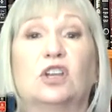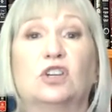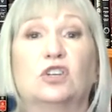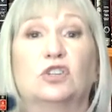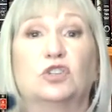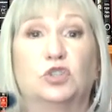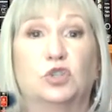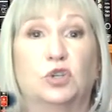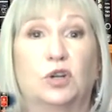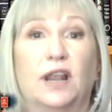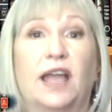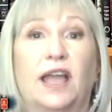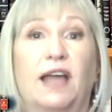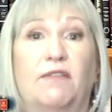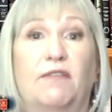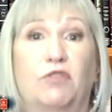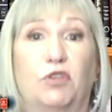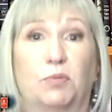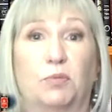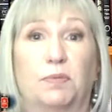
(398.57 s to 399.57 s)
should
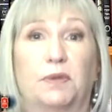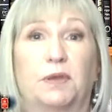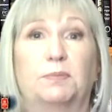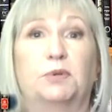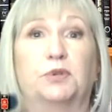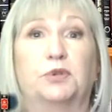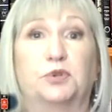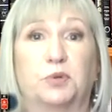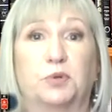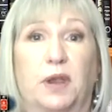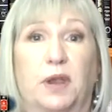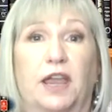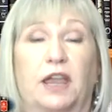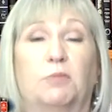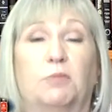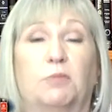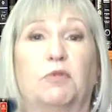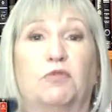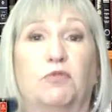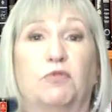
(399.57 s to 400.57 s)
have their people
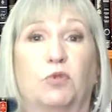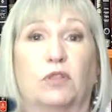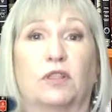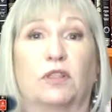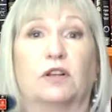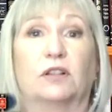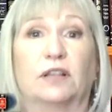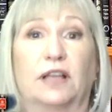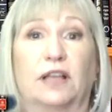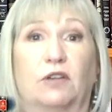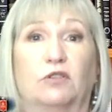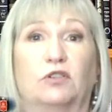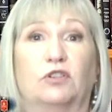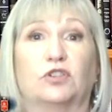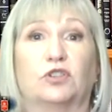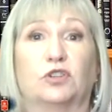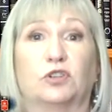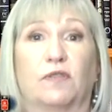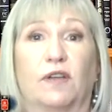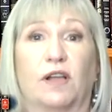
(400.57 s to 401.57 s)
trained before they're allowed to
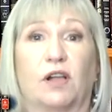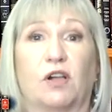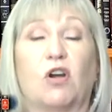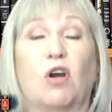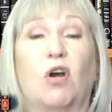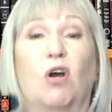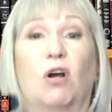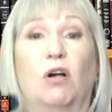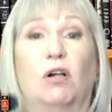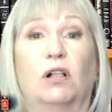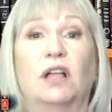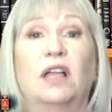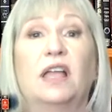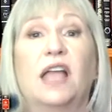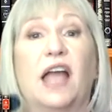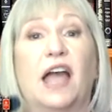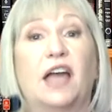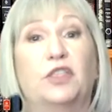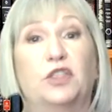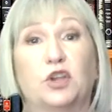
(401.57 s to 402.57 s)
serve alcohol,
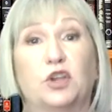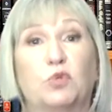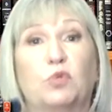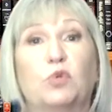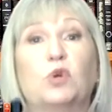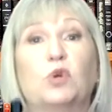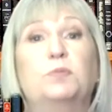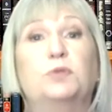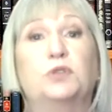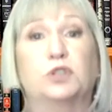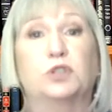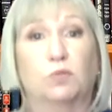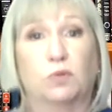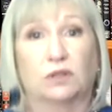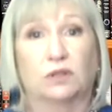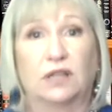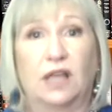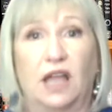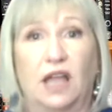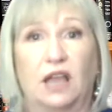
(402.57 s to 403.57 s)
and the group should
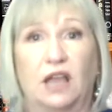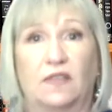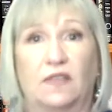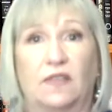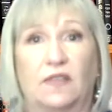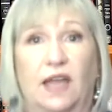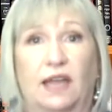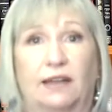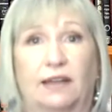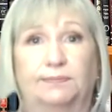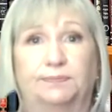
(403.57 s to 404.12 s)
rely on them.